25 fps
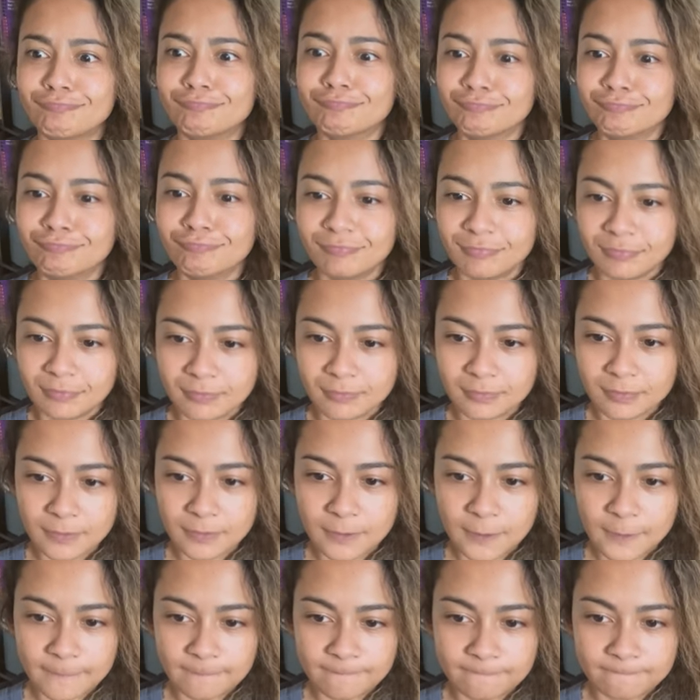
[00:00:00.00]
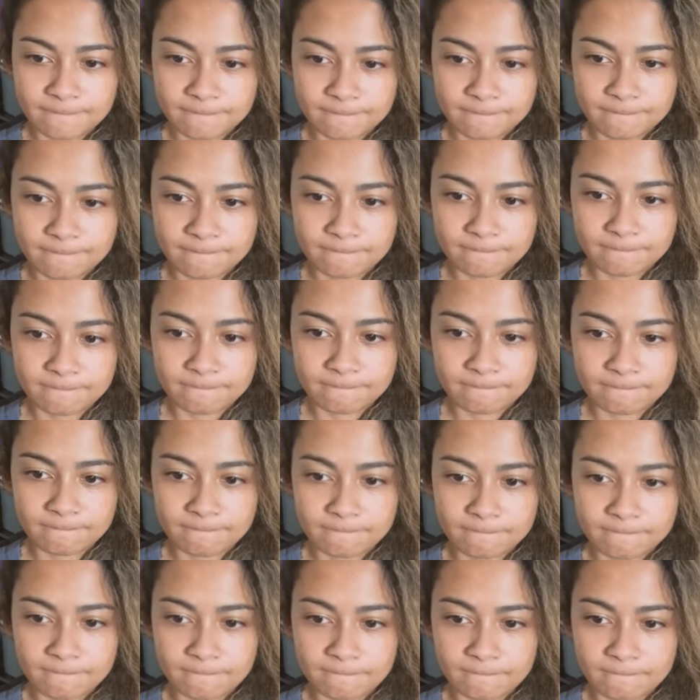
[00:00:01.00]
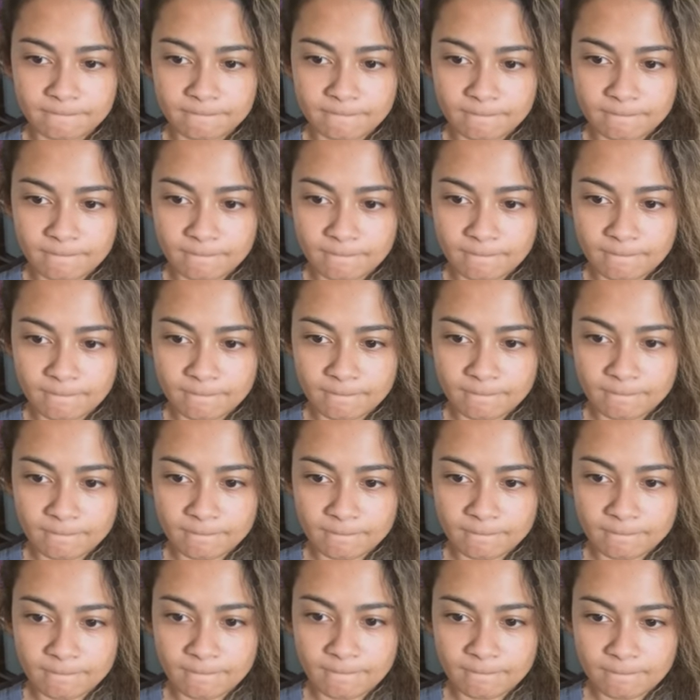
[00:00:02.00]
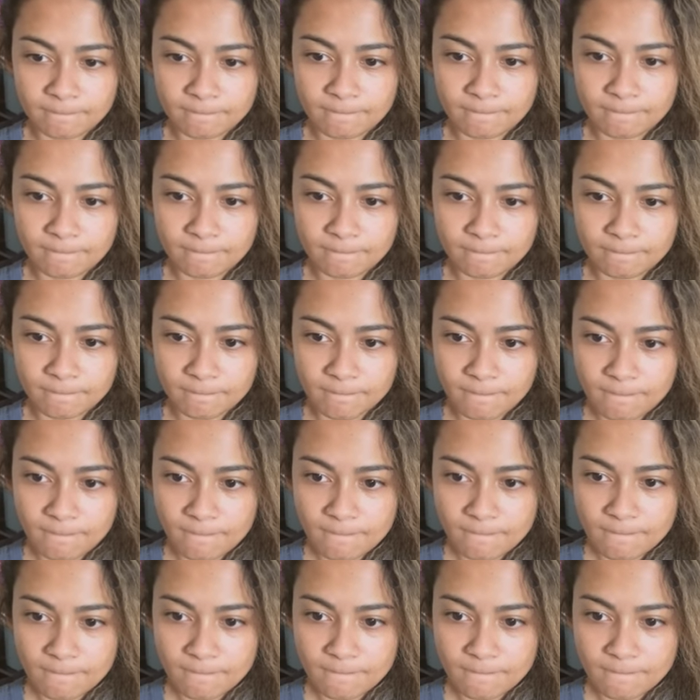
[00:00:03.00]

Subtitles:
[no speech]